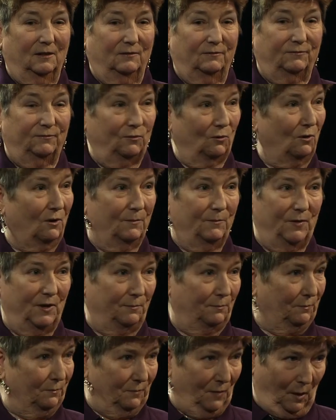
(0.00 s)
form the
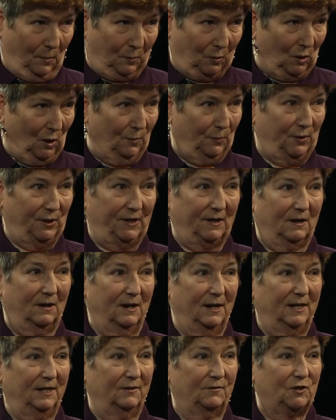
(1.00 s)
appropriate
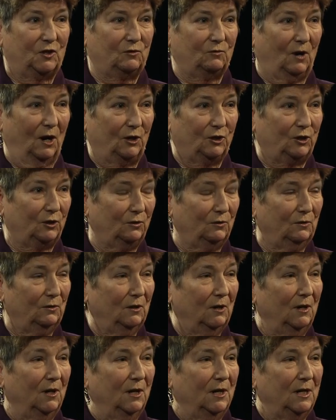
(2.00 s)
kind of structure
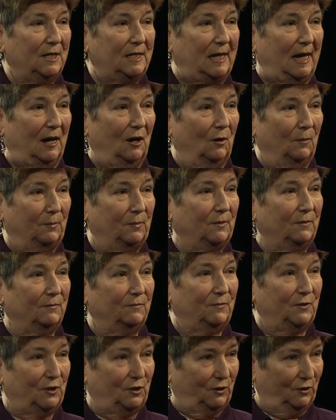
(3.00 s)
to help
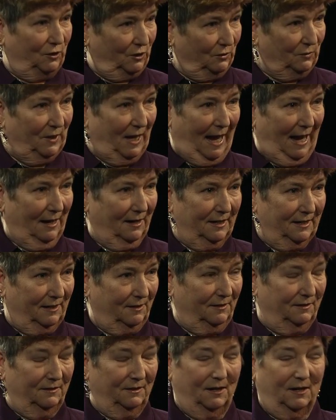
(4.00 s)
do that,
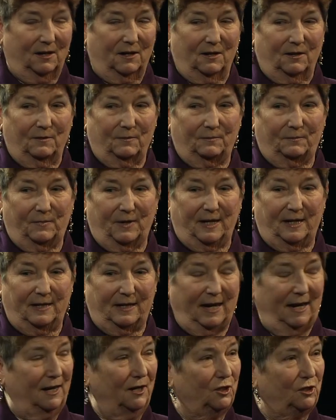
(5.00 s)
and
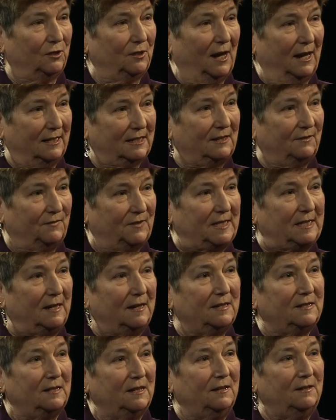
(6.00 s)
engage lots of
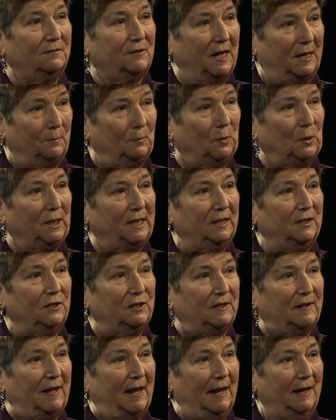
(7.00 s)
citizen input
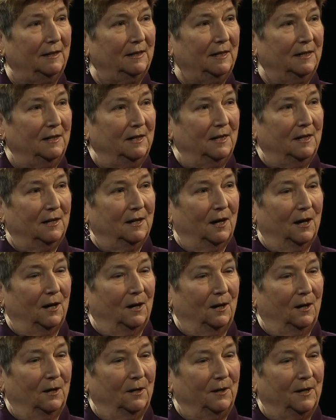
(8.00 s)
into that.
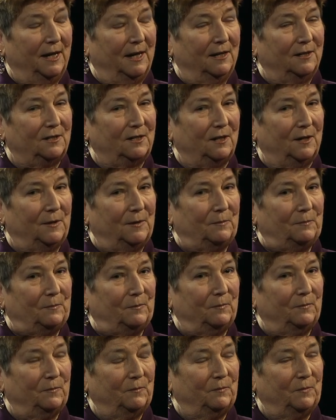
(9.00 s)
It's a
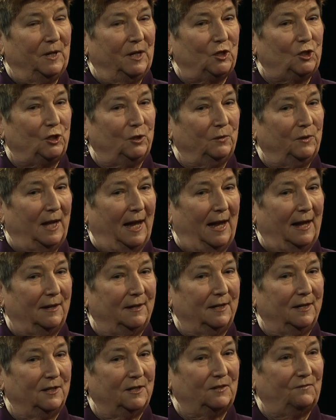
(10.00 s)
issue that
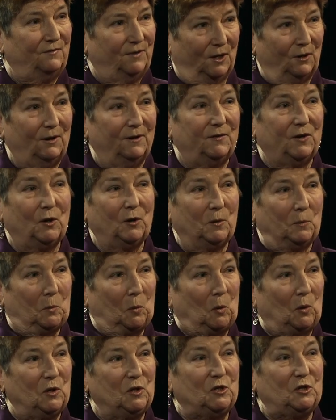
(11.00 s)
is very, very
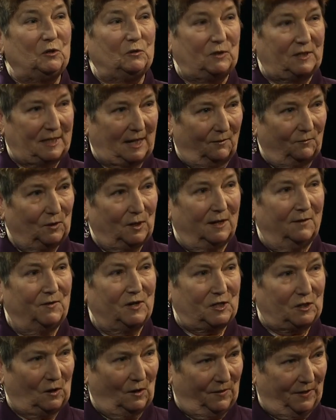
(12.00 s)
important to several of
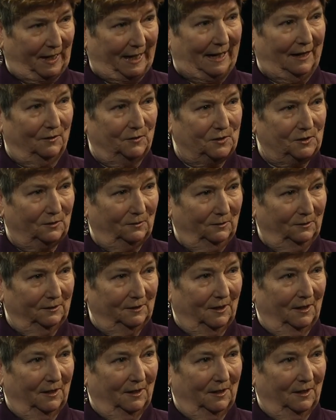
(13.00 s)
us on the council.